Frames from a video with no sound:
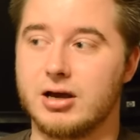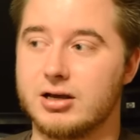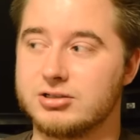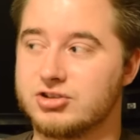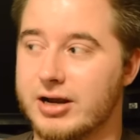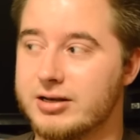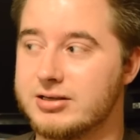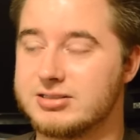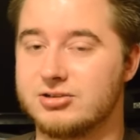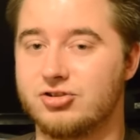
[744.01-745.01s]
China
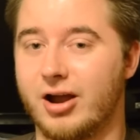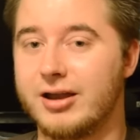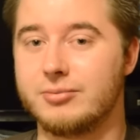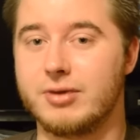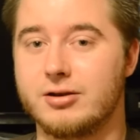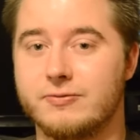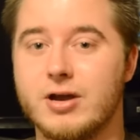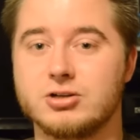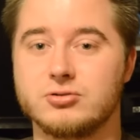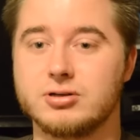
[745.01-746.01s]
is a giant
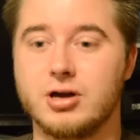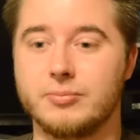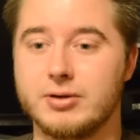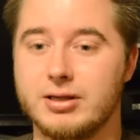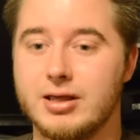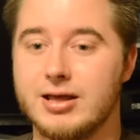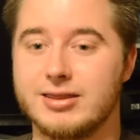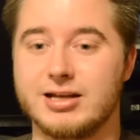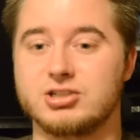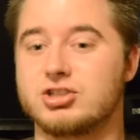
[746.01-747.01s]
manufacturing company
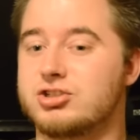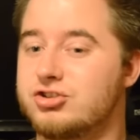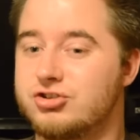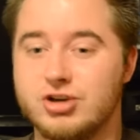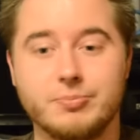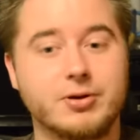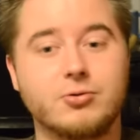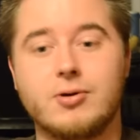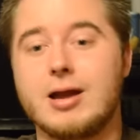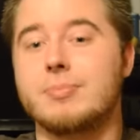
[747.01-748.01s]
that is just shipping
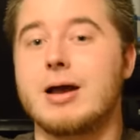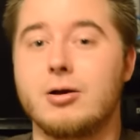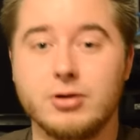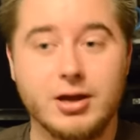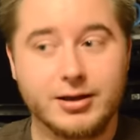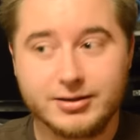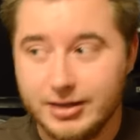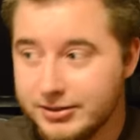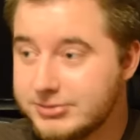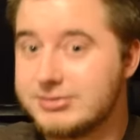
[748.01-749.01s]
crap out
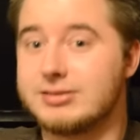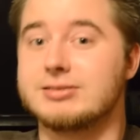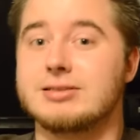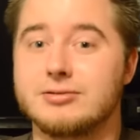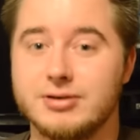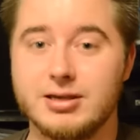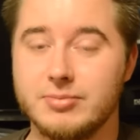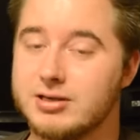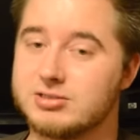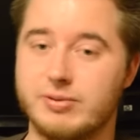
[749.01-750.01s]
consistently
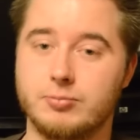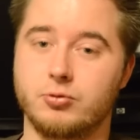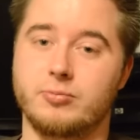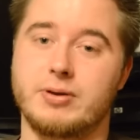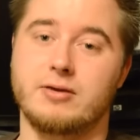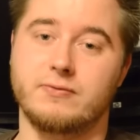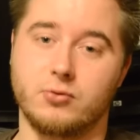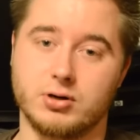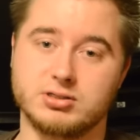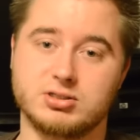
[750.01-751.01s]
because people will pay
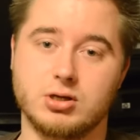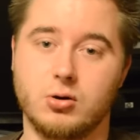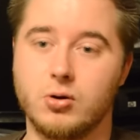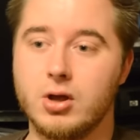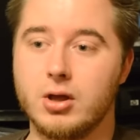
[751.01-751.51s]
for it. So,